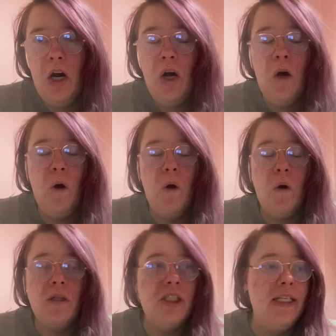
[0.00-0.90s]

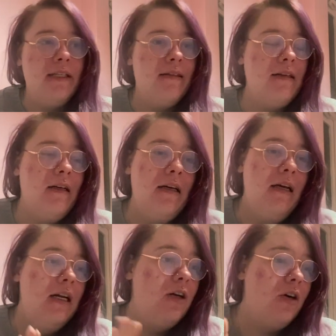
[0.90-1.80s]
Oh, jeez.
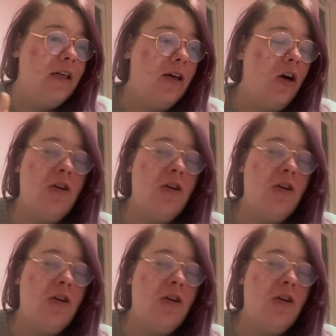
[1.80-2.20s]
Like, I